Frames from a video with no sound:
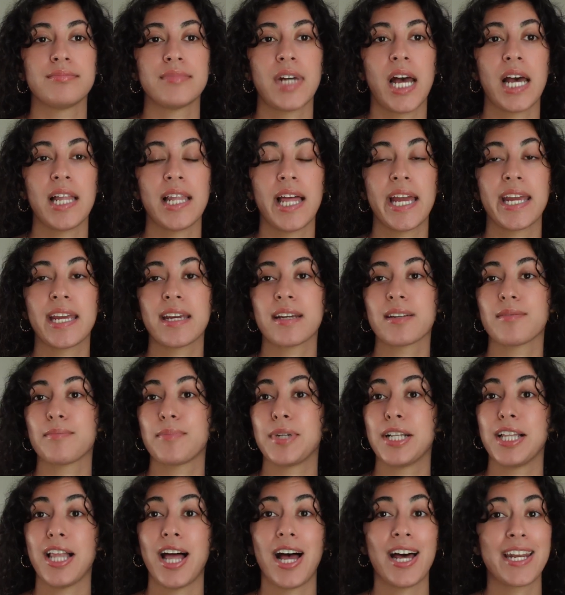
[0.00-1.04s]
I like
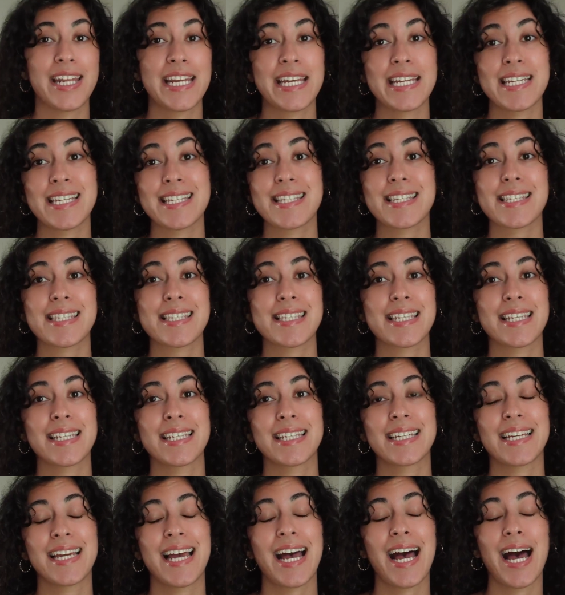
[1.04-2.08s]
Pilates,
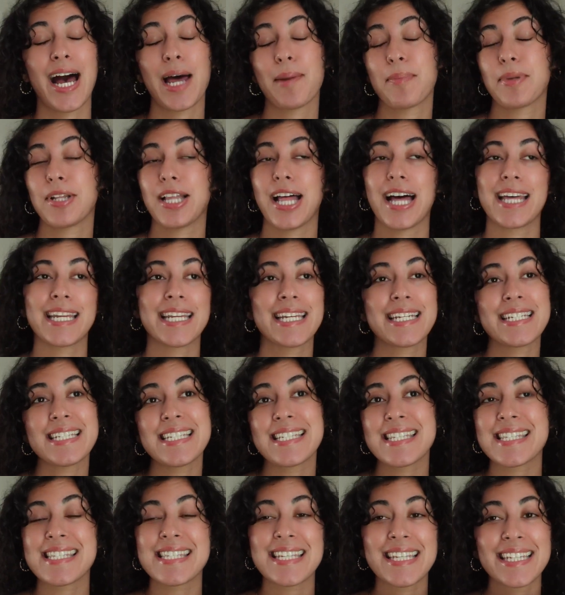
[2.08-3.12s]
hot
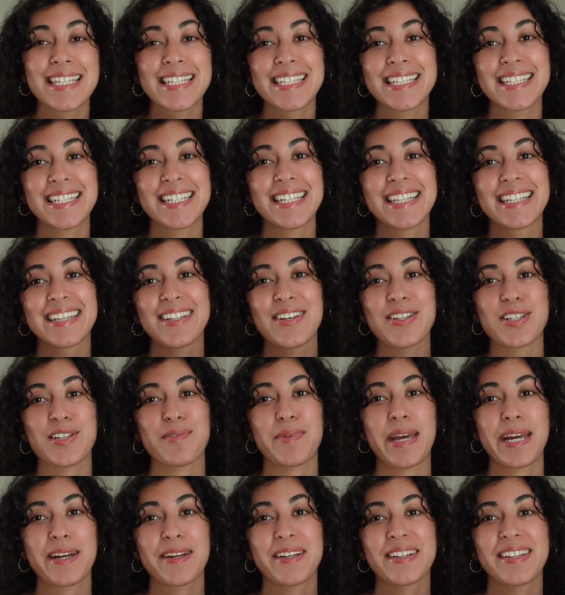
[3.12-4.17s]
Pilates. Those are
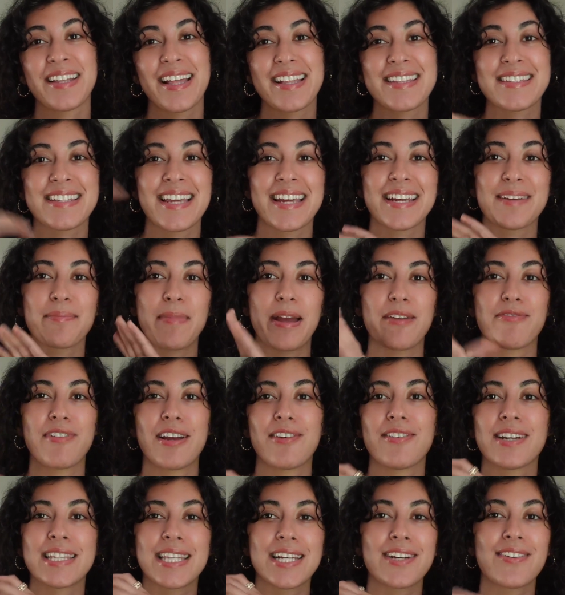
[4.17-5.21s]
like, that's like my
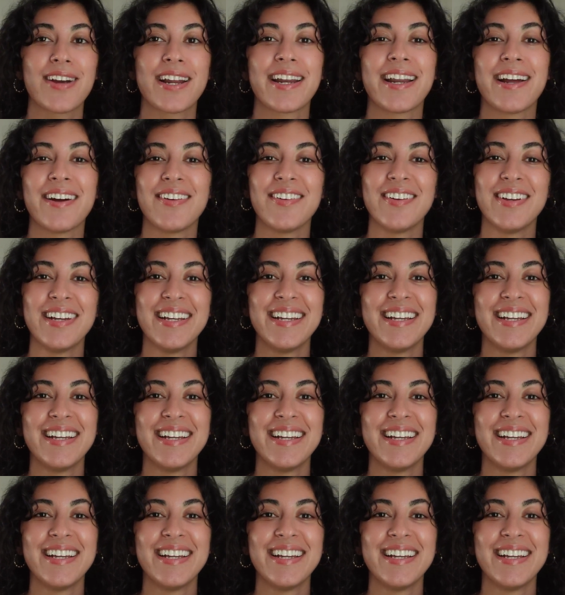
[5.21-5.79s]
favorite thing right now.